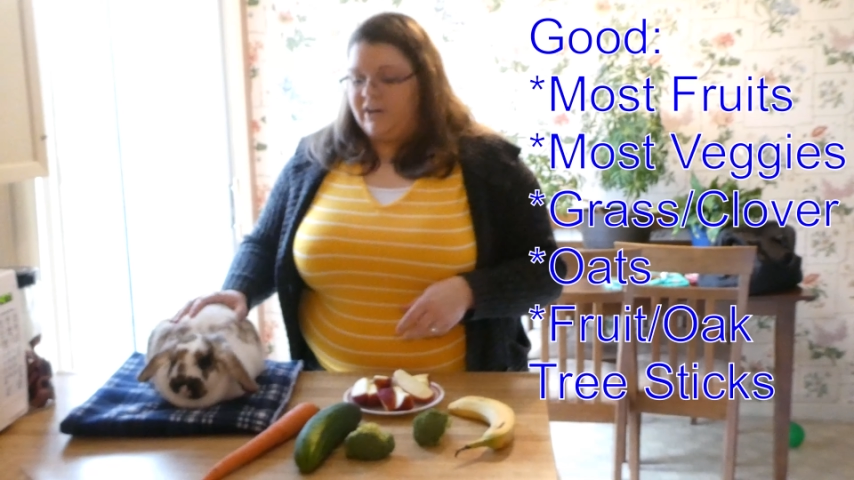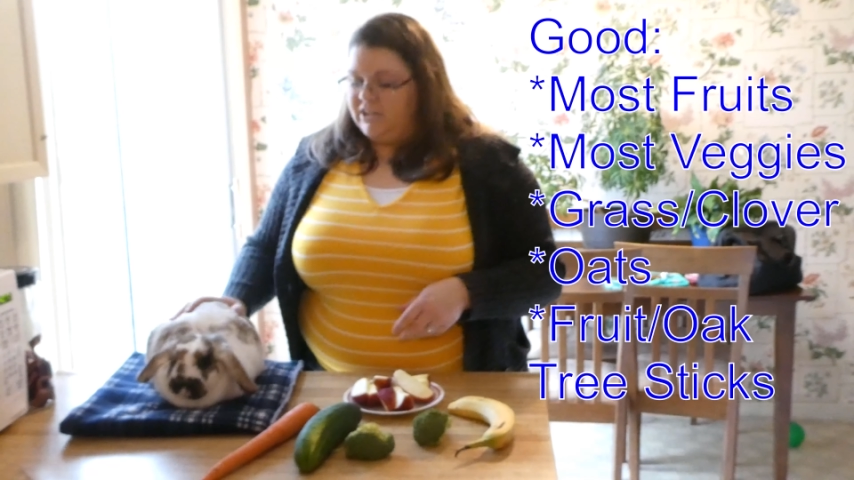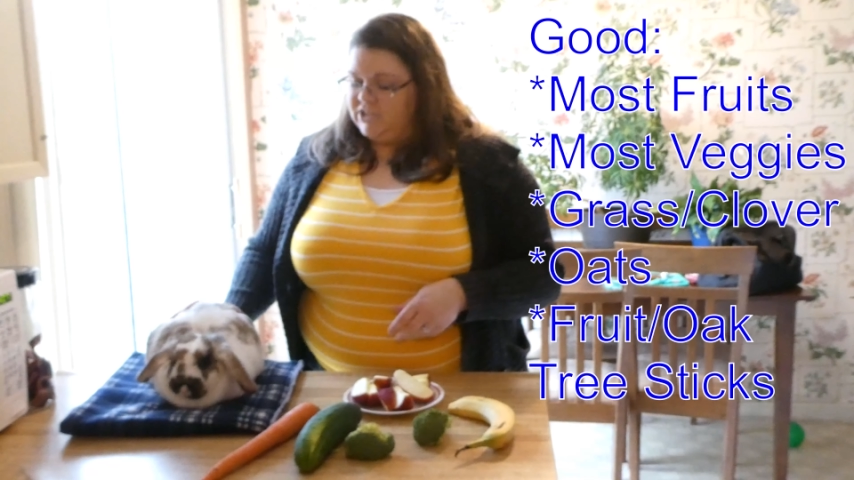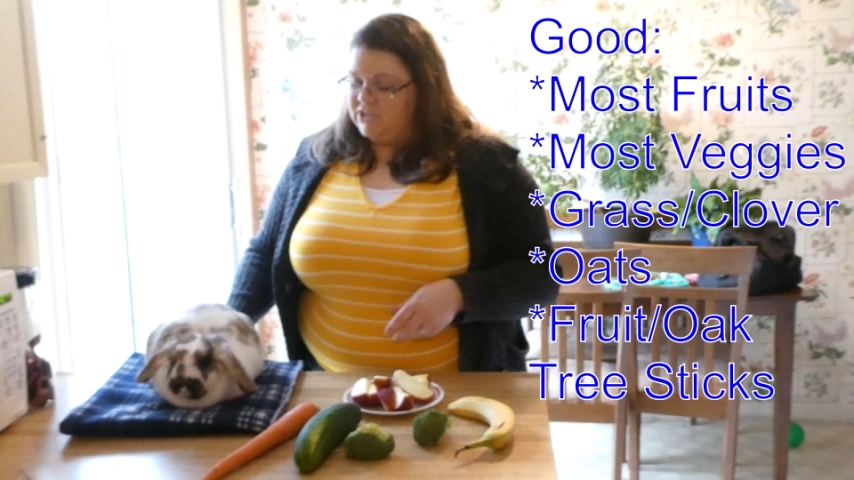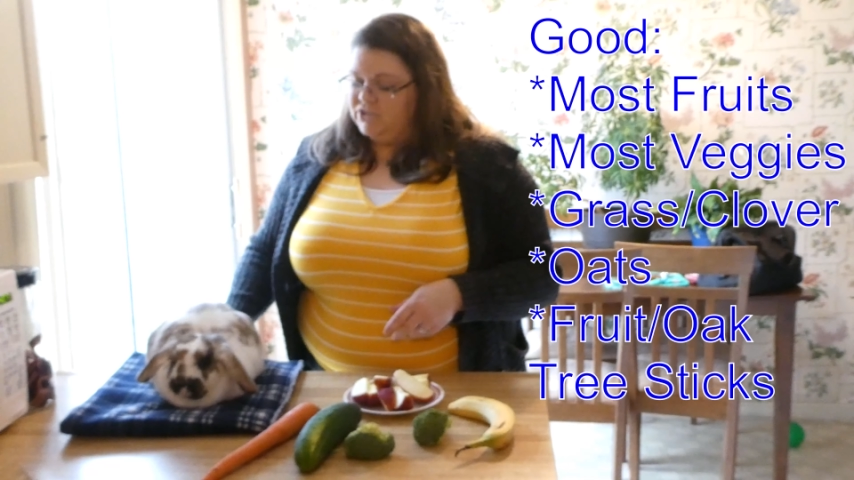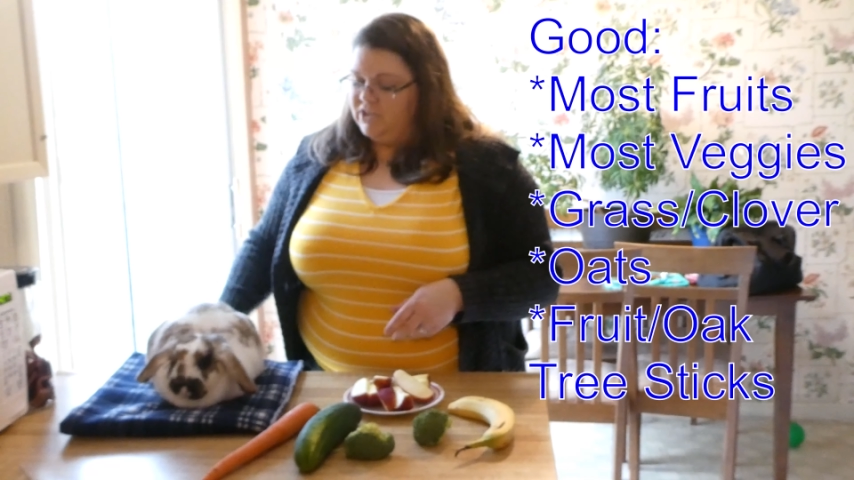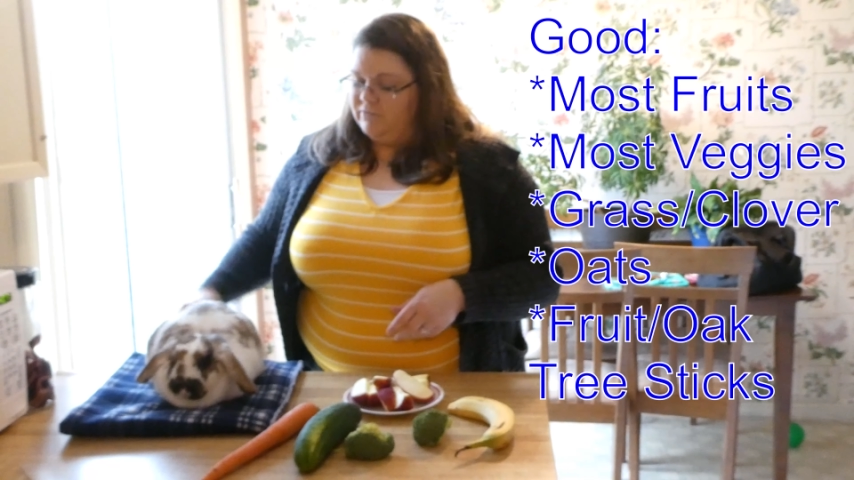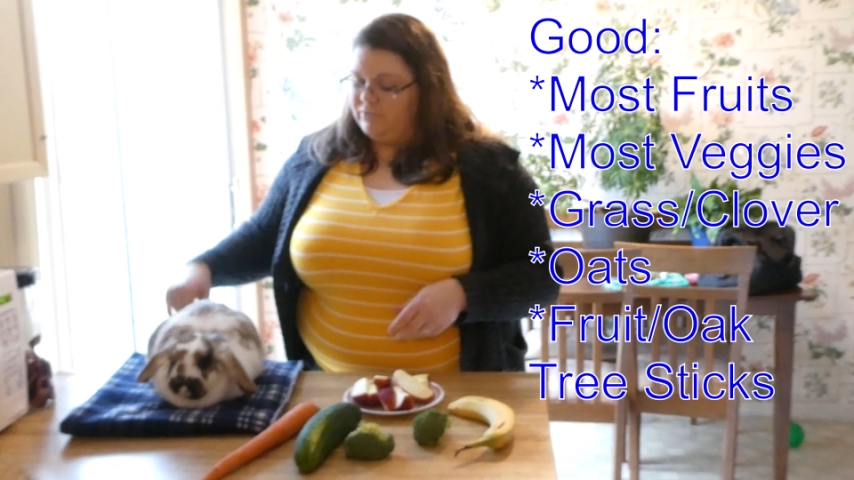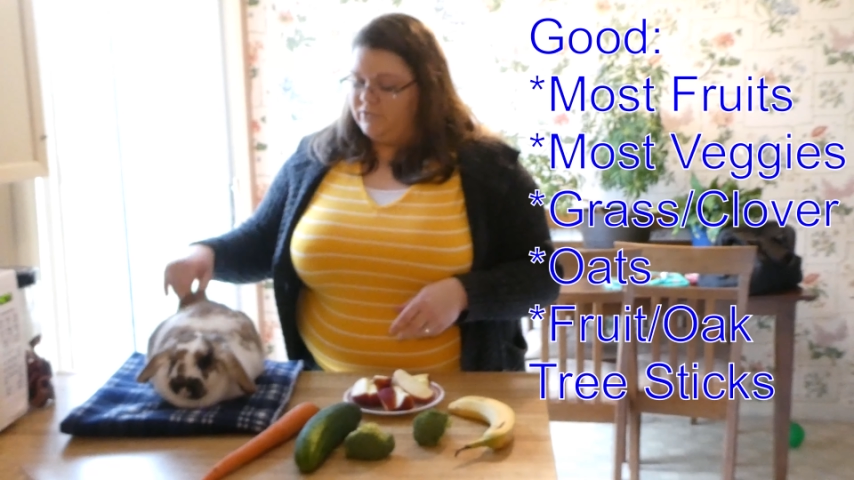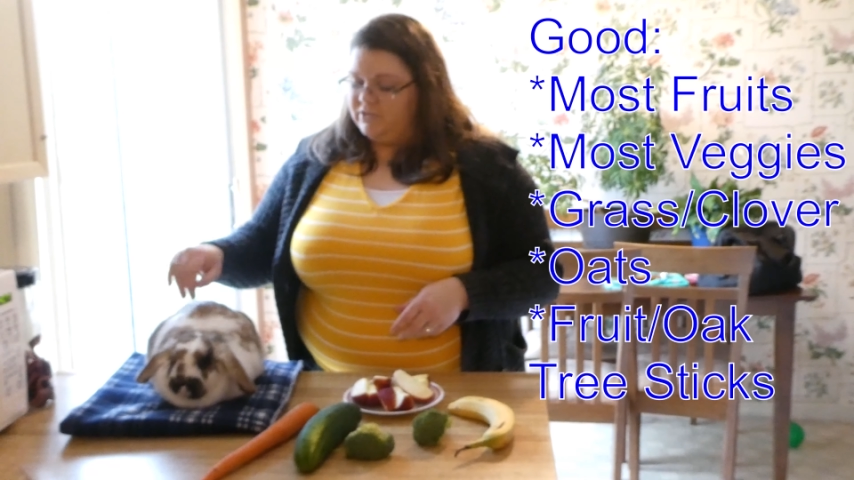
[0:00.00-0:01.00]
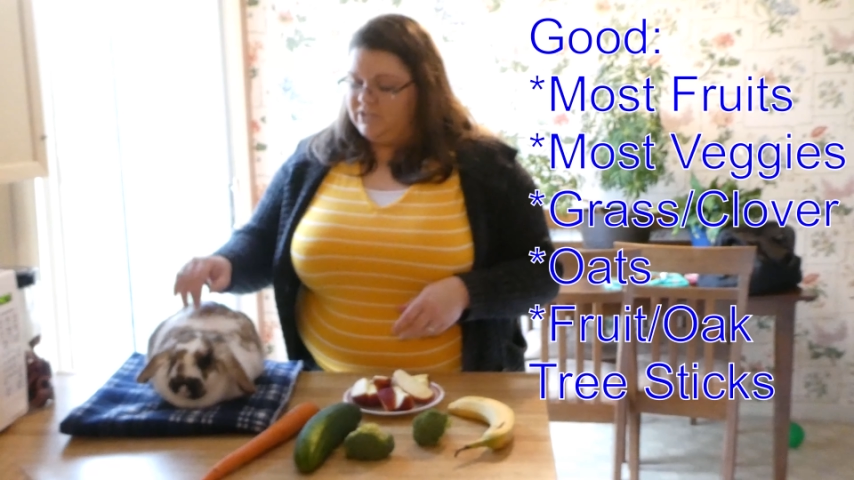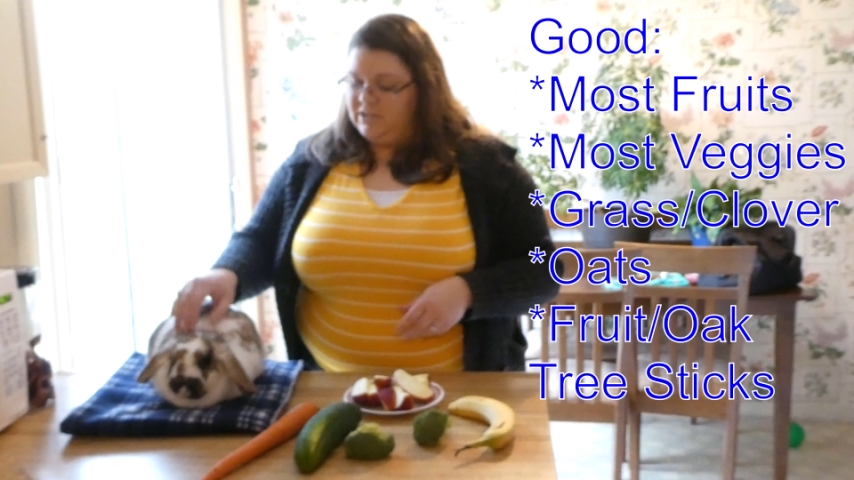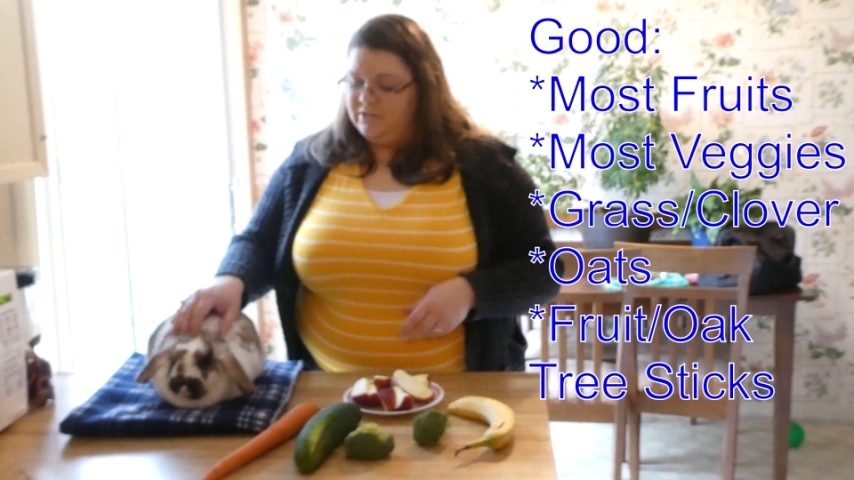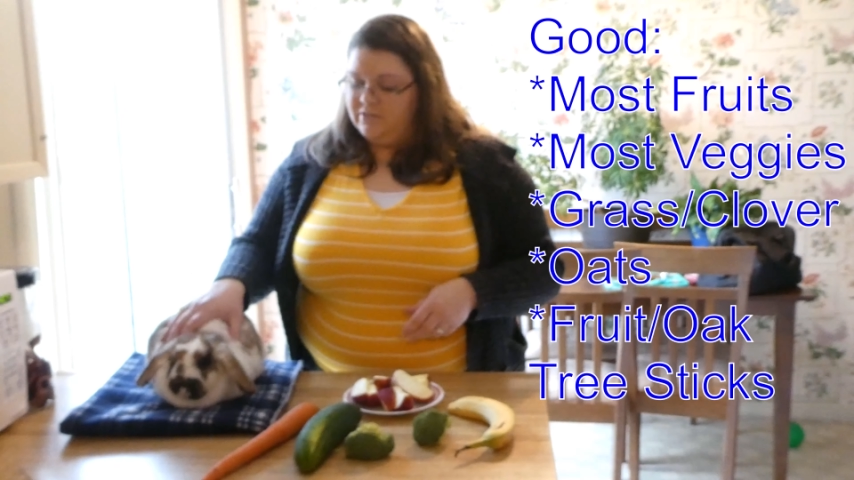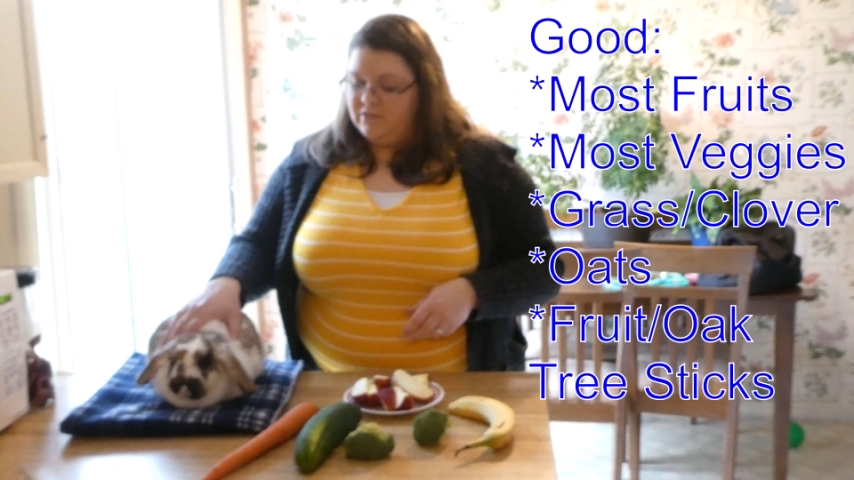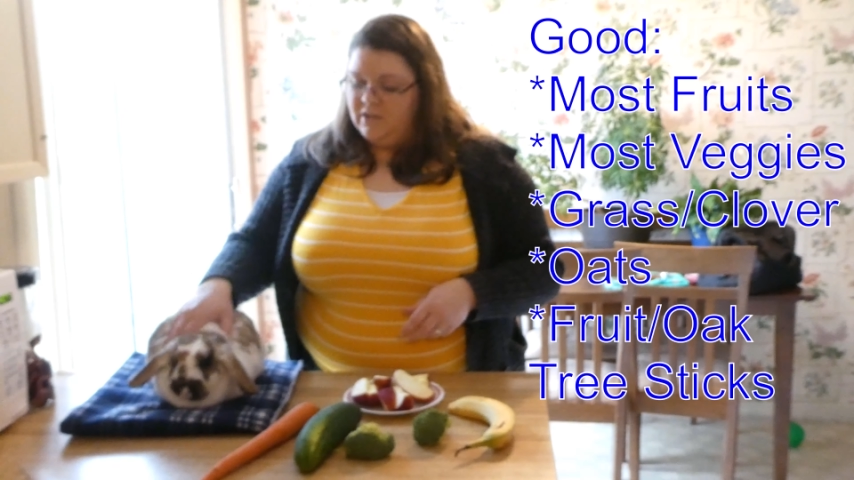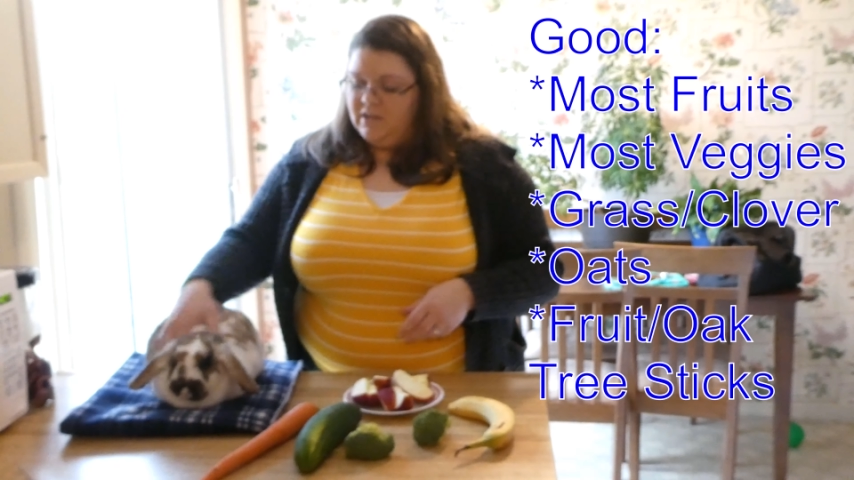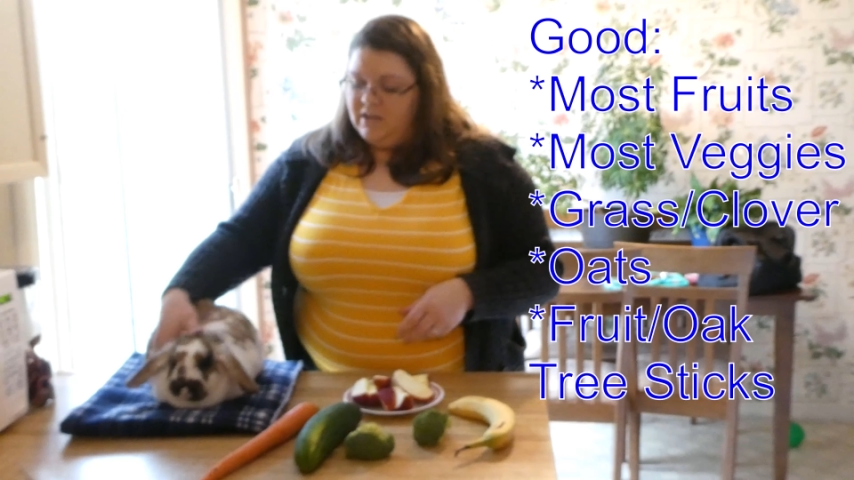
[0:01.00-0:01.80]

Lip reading: digestion and for their teeth.